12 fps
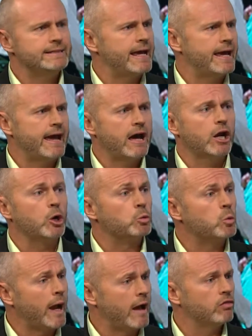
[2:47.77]
day out
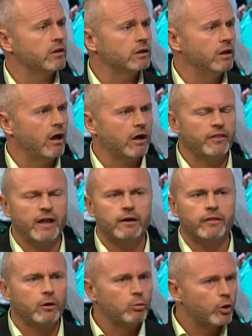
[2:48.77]
around the clock. They're,
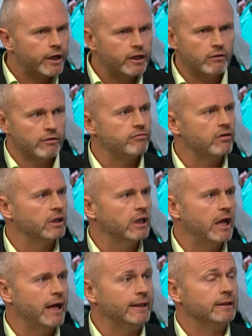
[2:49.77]
they're working on the front
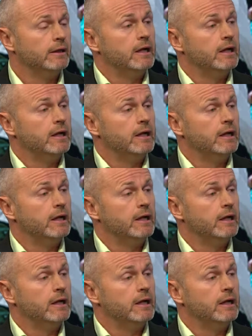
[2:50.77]
line.